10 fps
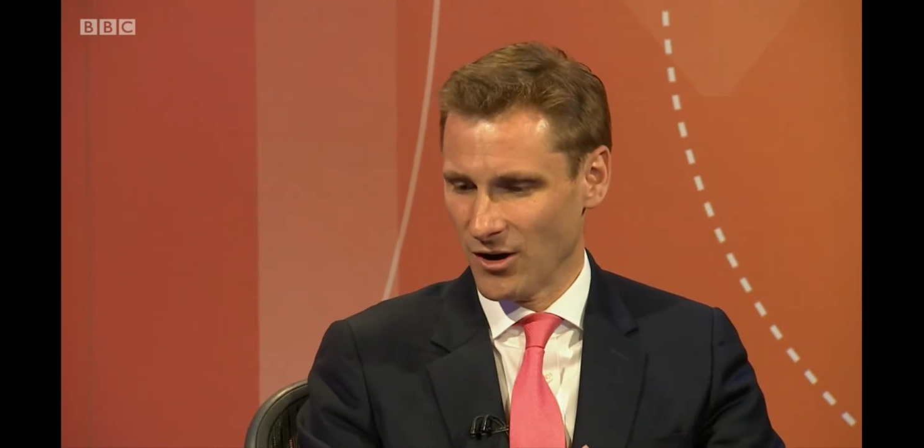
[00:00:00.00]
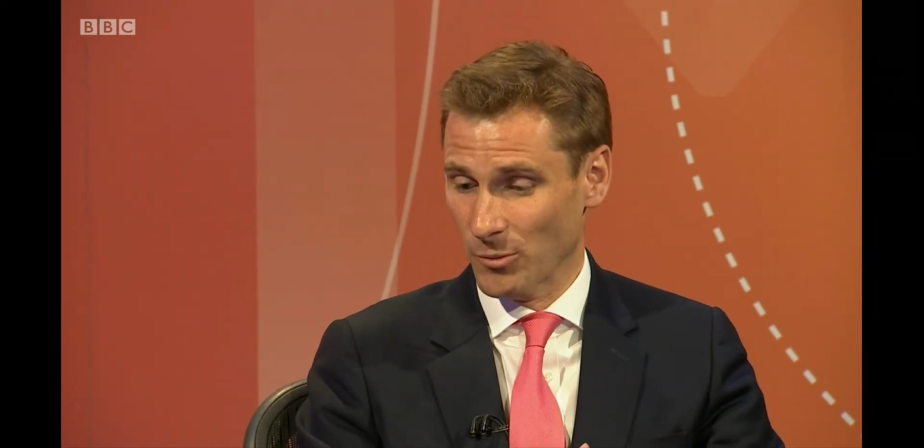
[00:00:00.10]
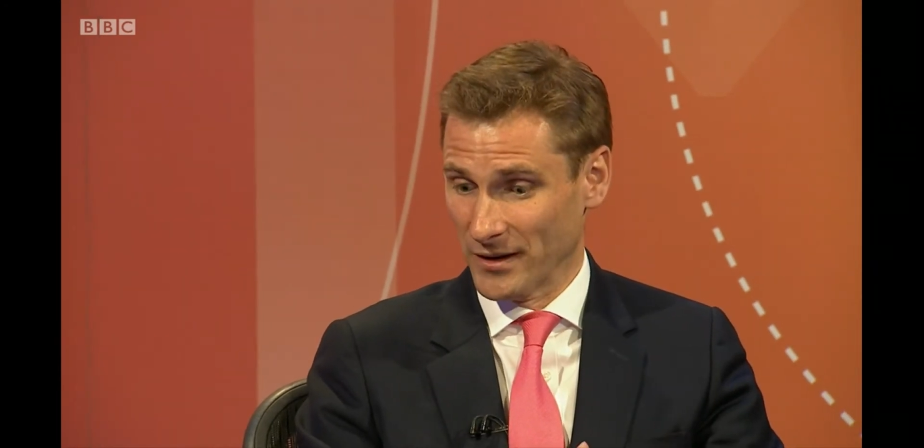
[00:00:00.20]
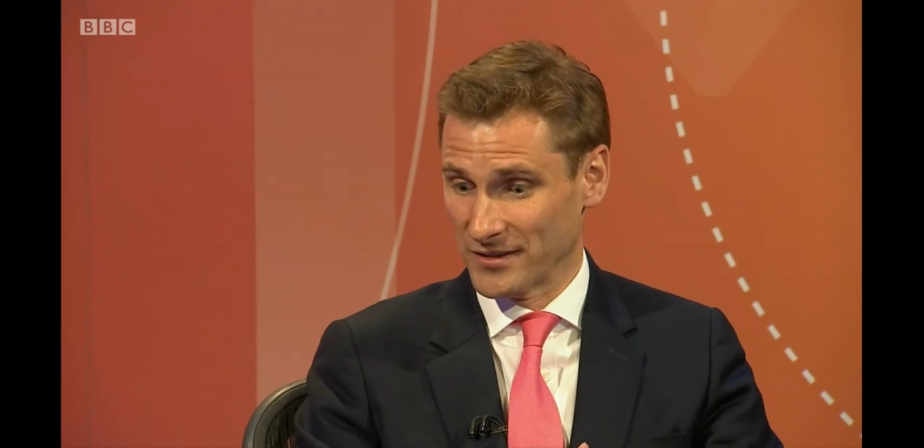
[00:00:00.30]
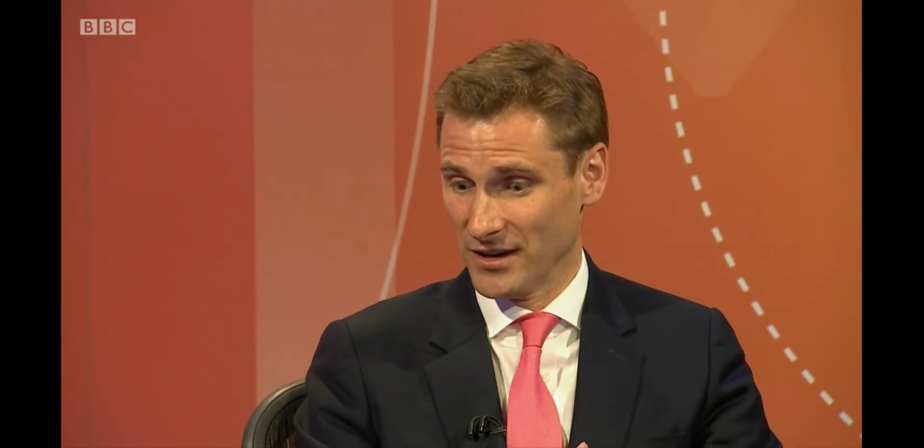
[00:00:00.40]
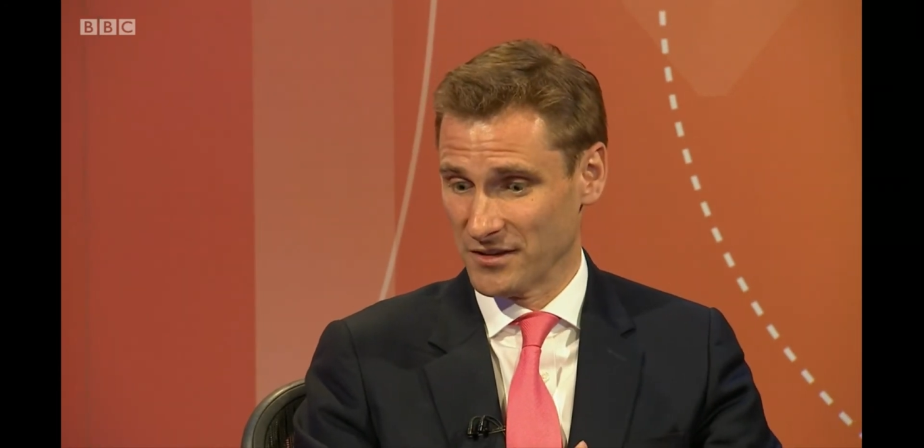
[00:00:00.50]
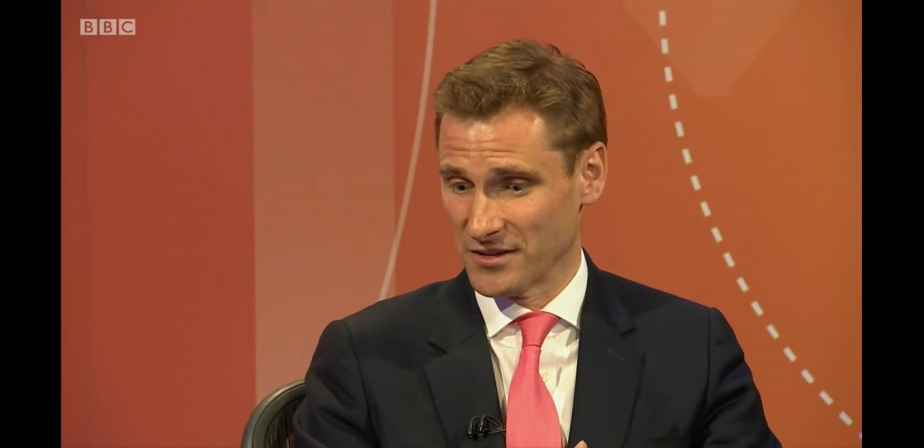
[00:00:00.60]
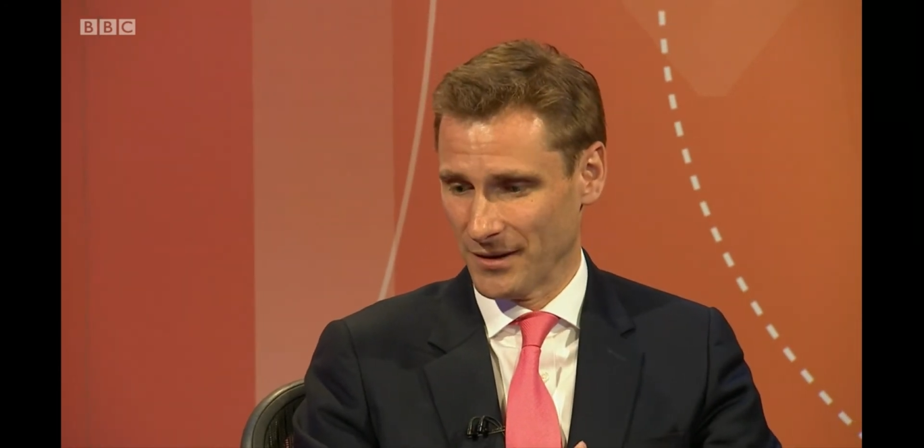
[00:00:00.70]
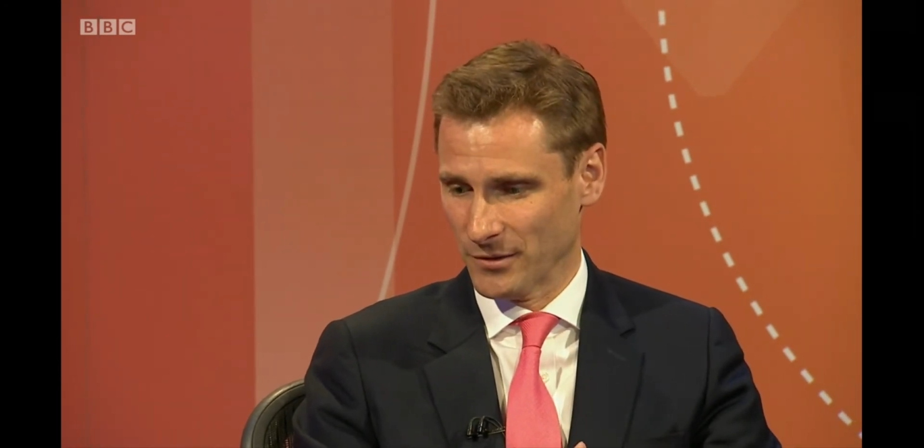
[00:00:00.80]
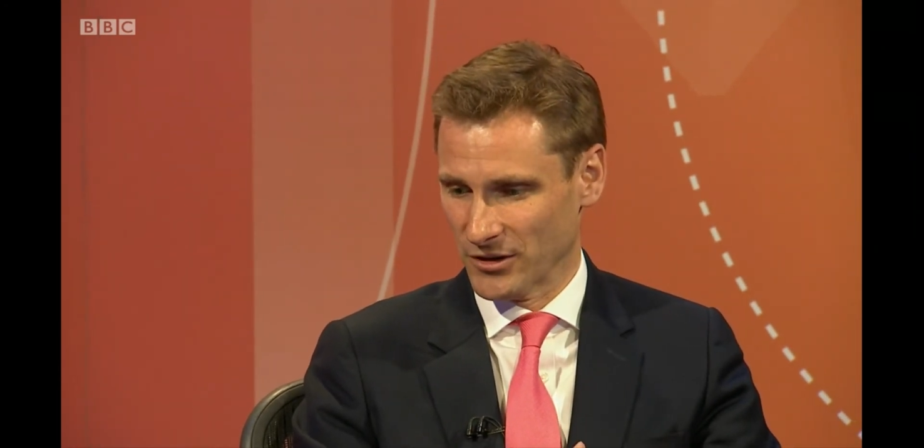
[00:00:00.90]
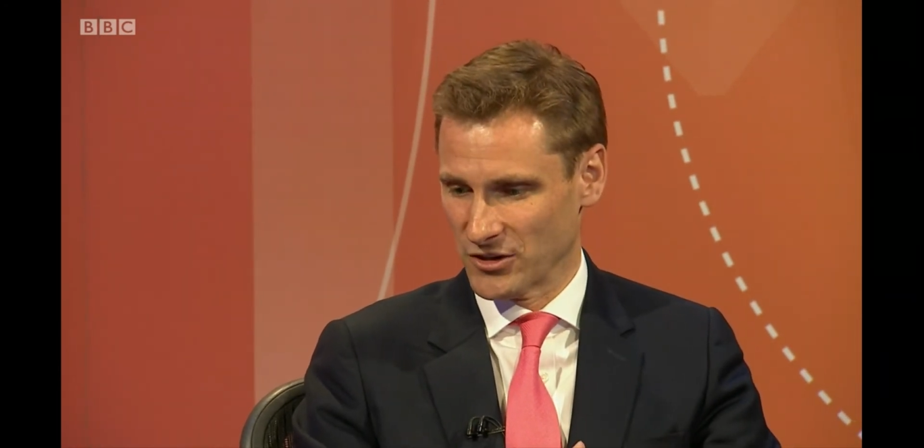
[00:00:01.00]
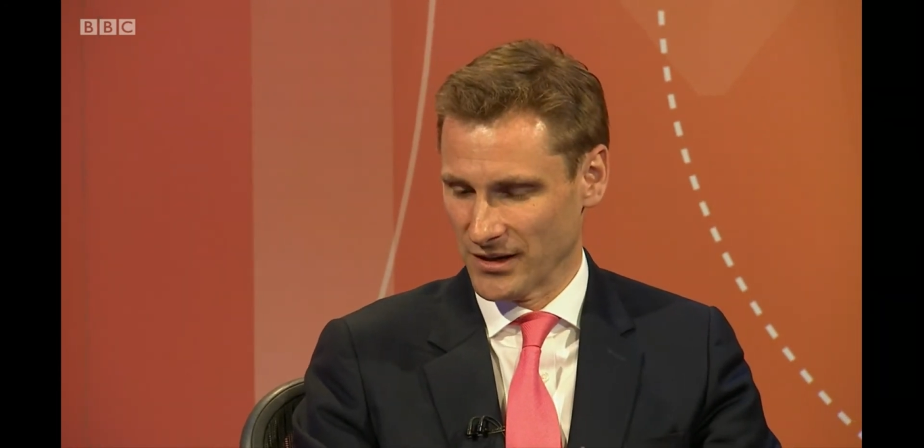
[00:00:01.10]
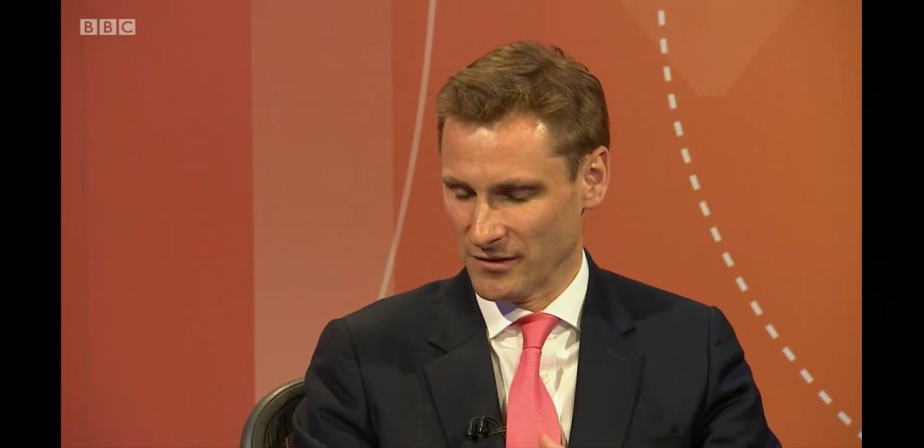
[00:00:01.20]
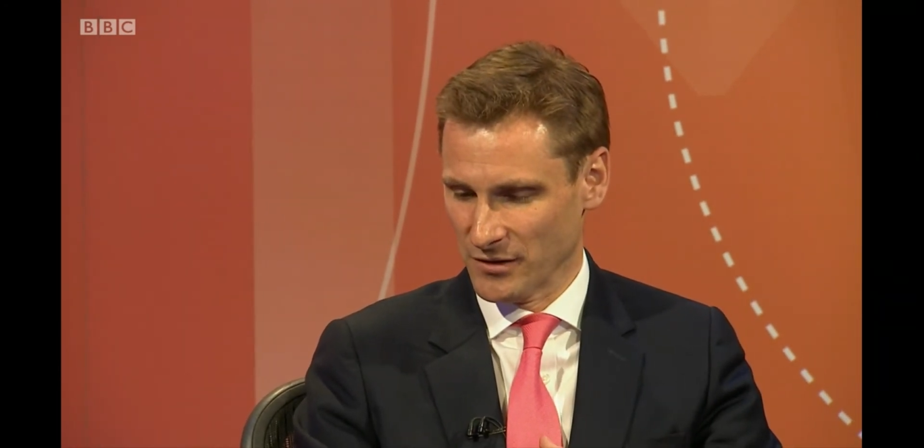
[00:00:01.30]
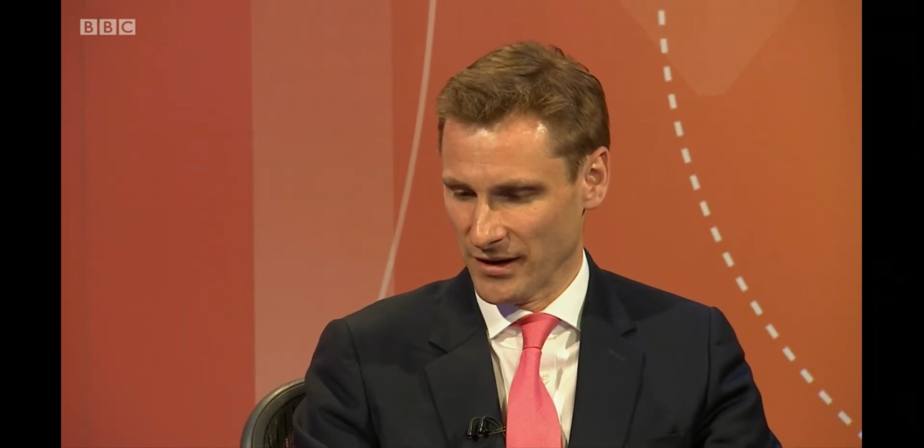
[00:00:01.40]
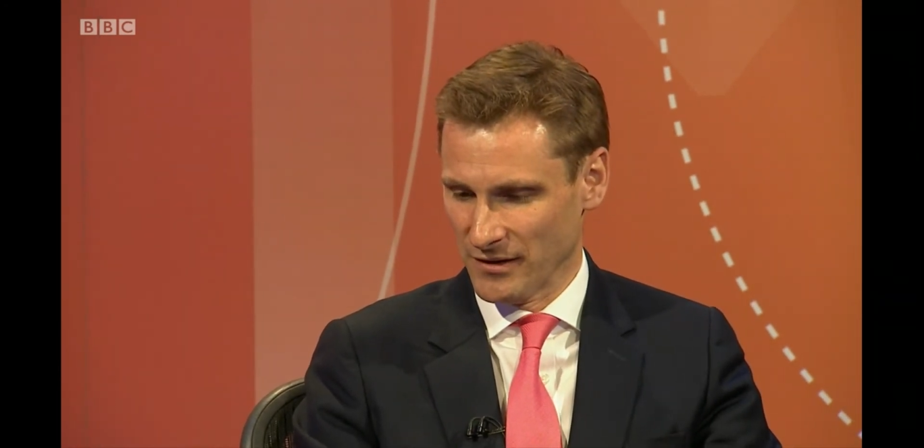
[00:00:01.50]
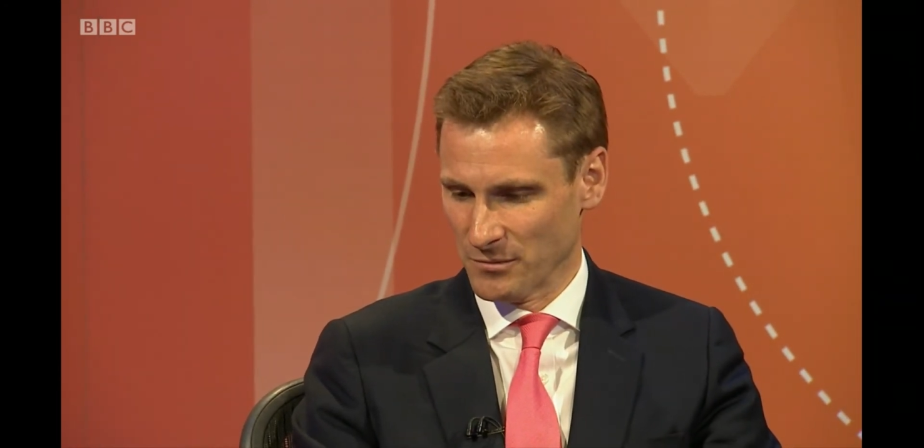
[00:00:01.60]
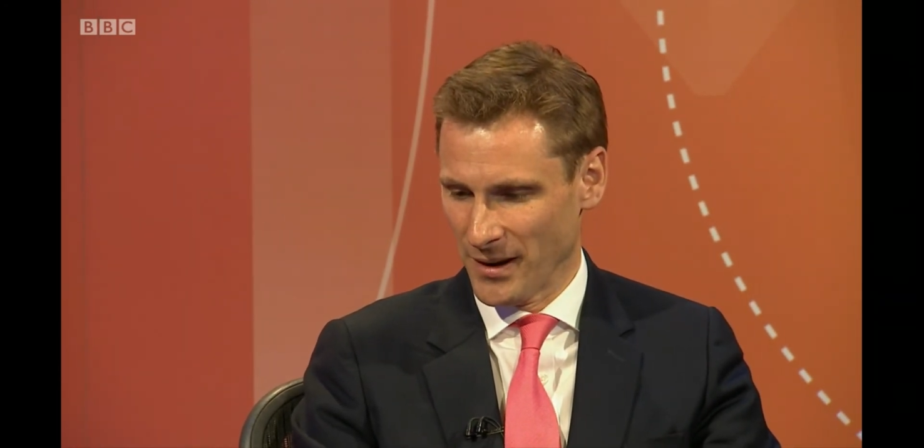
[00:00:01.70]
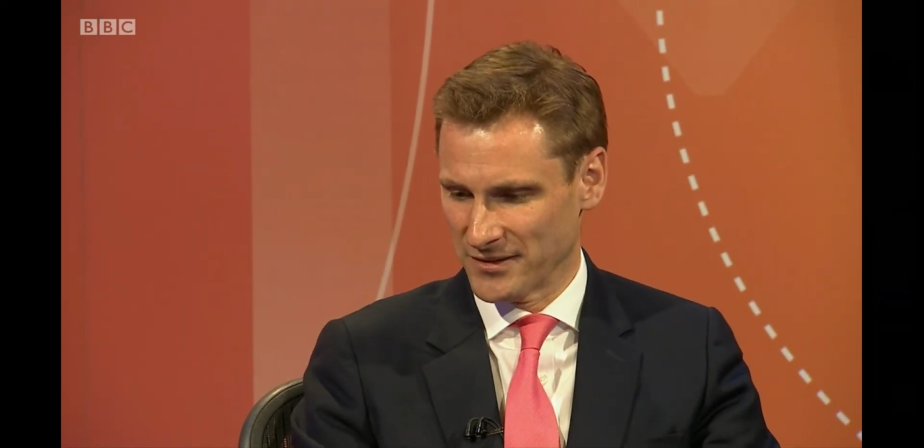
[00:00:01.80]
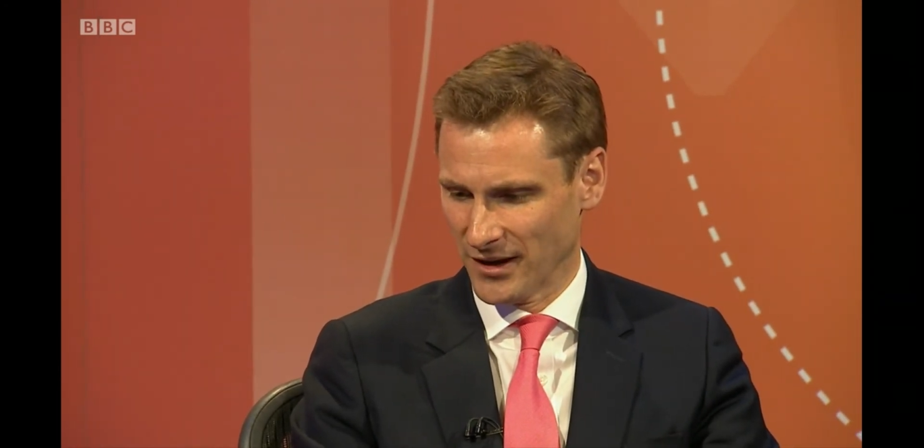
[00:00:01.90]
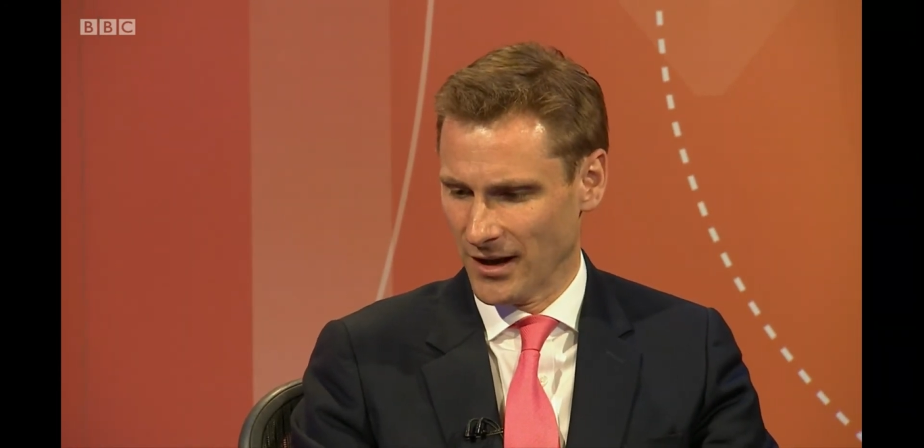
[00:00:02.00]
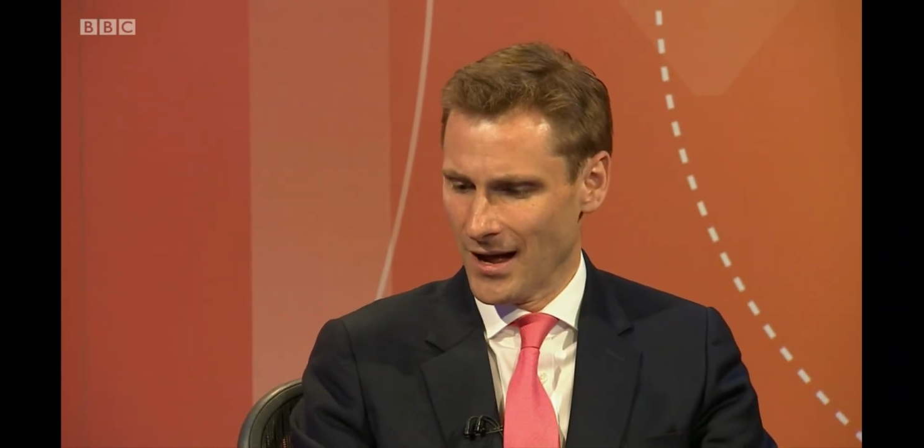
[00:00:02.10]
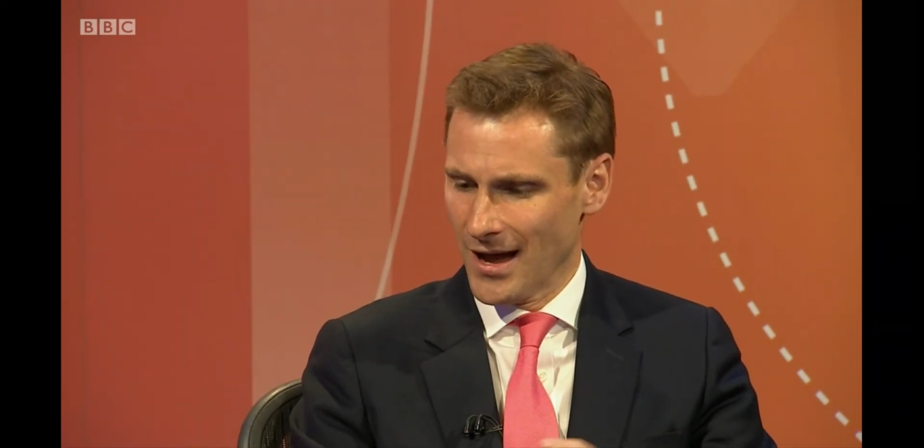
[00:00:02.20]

or being served a sandwich, even even better,